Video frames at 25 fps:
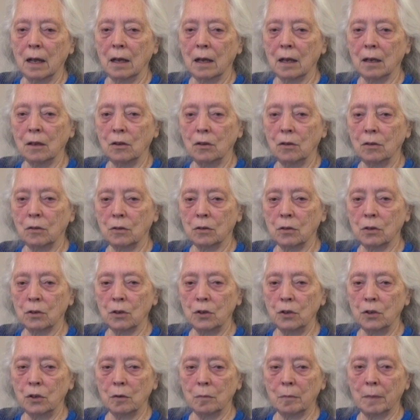Can you
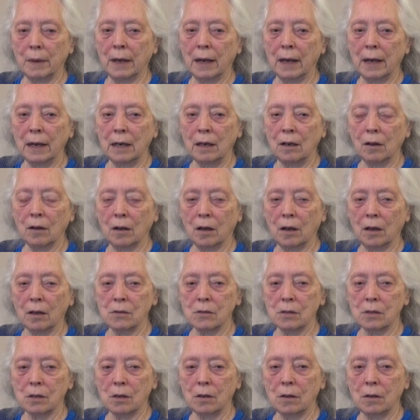turn your body
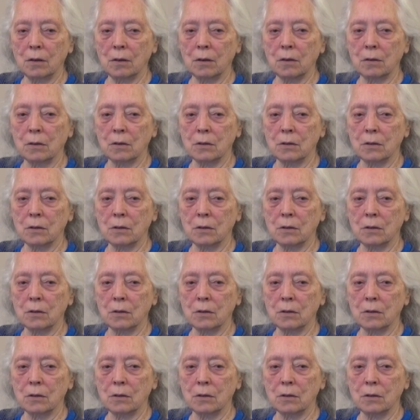also